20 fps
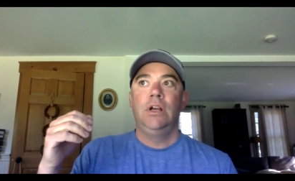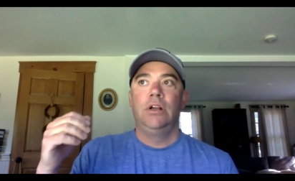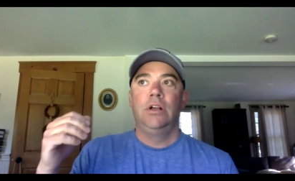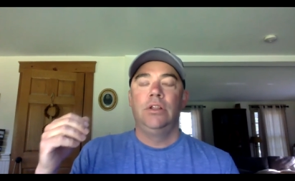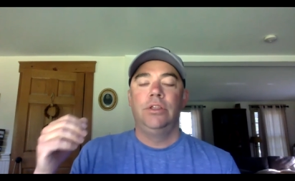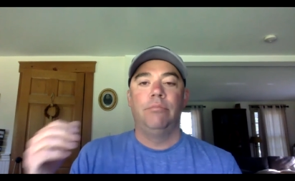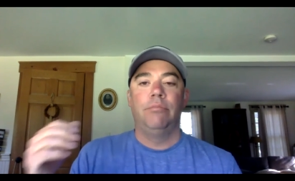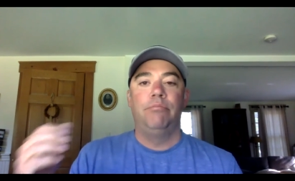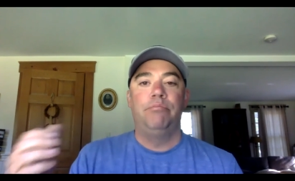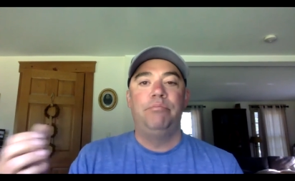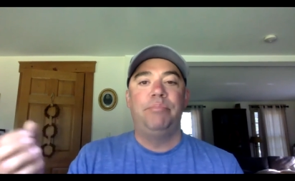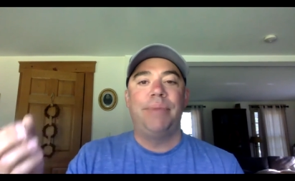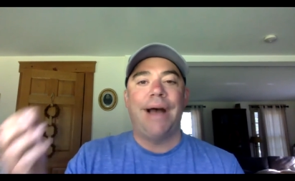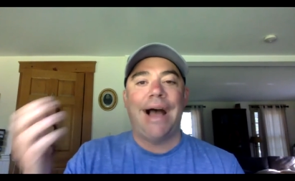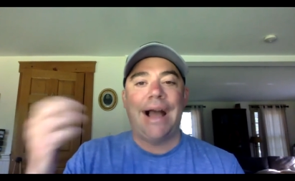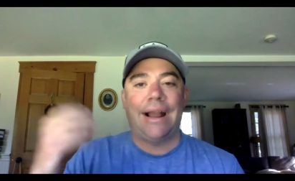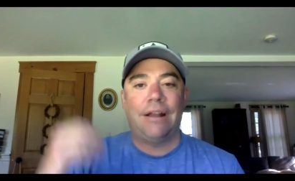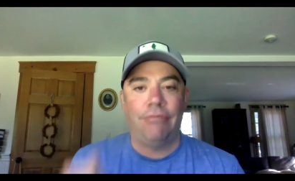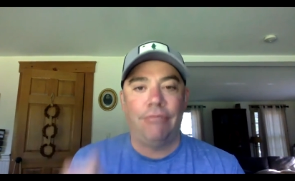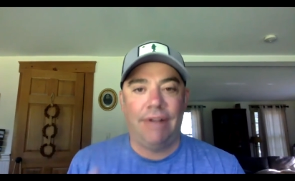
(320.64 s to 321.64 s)
the
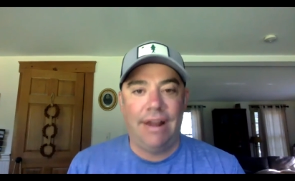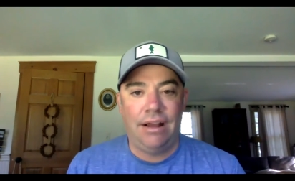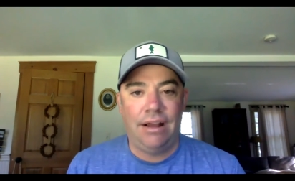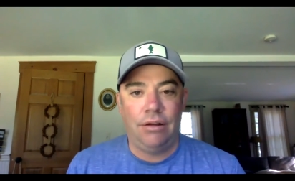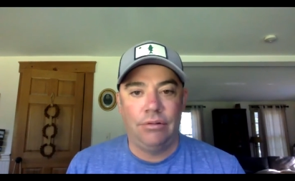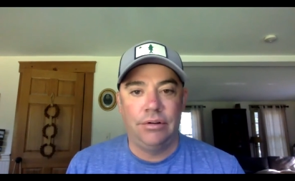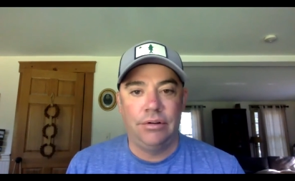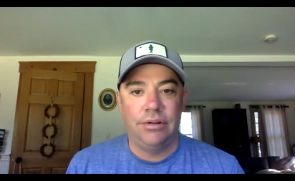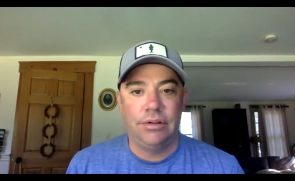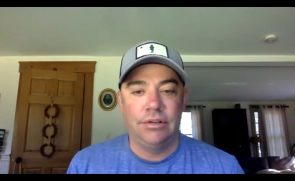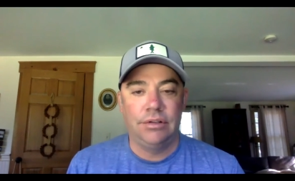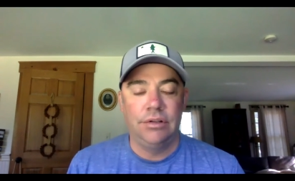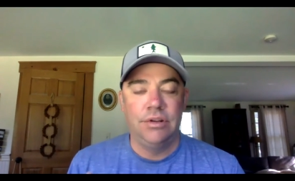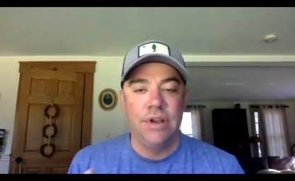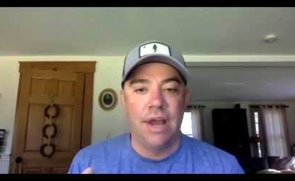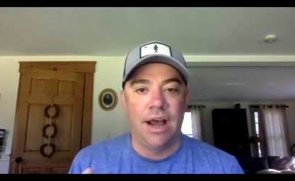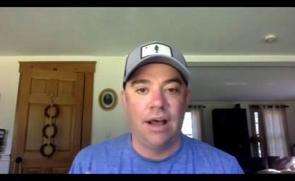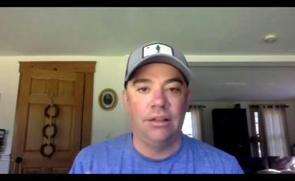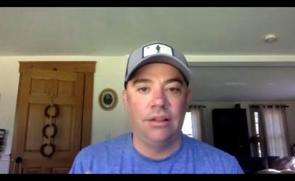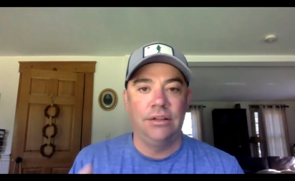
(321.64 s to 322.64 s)
background
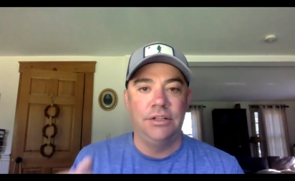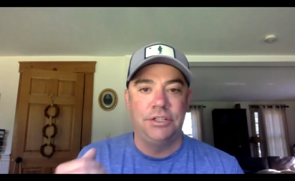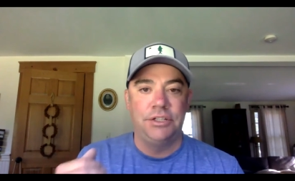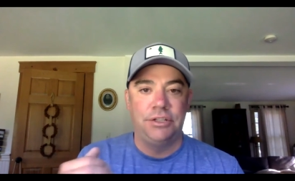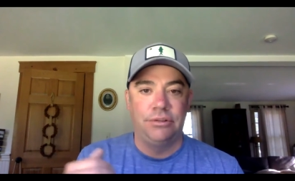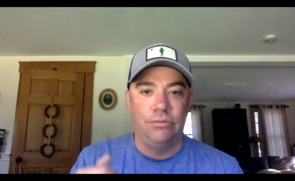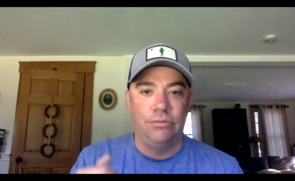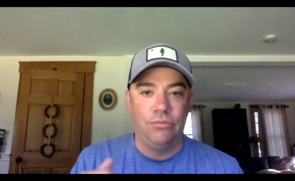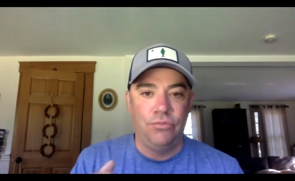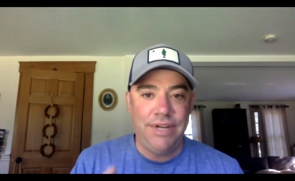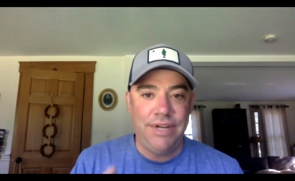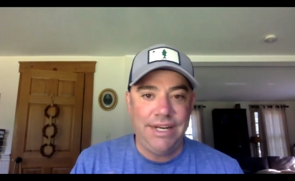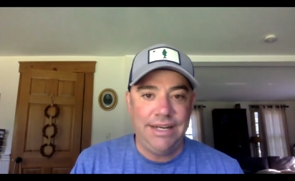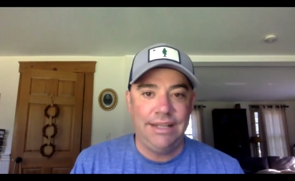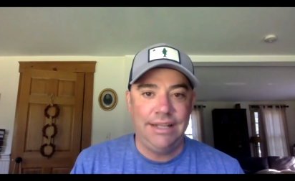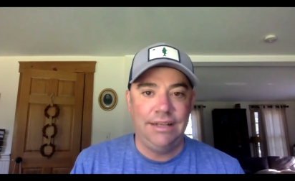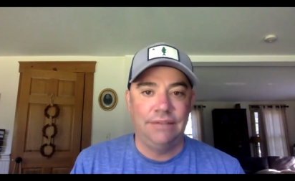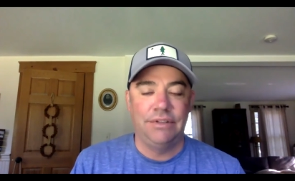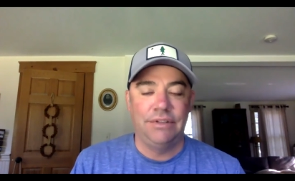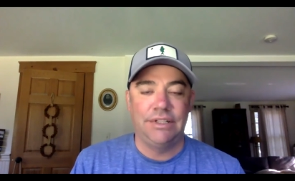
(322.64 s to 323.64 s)
knowledge, the
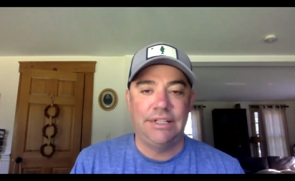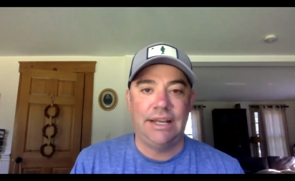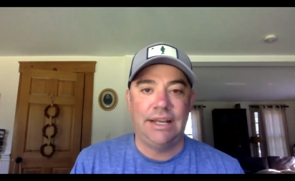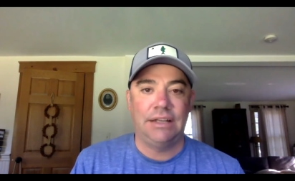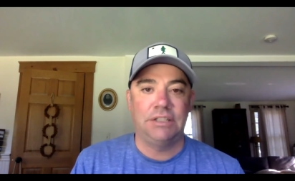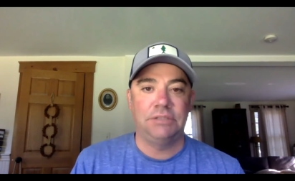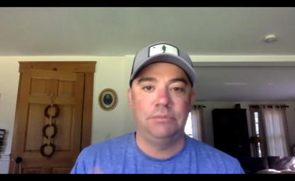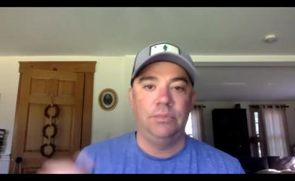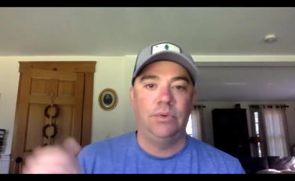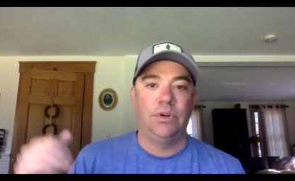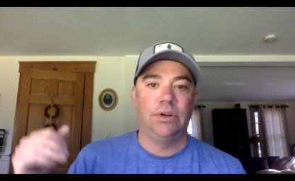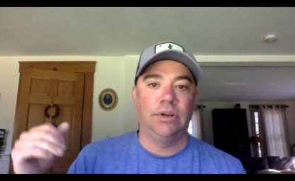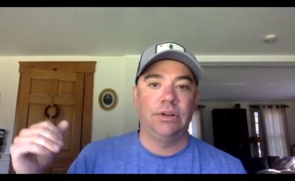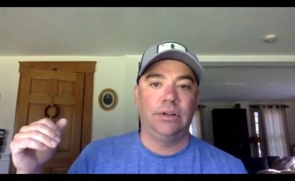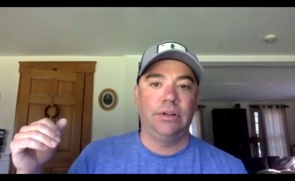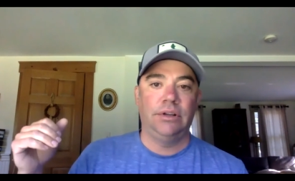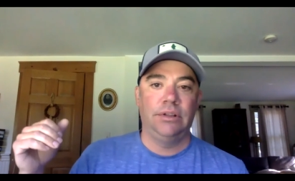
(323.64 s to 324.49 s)
reading of the textbook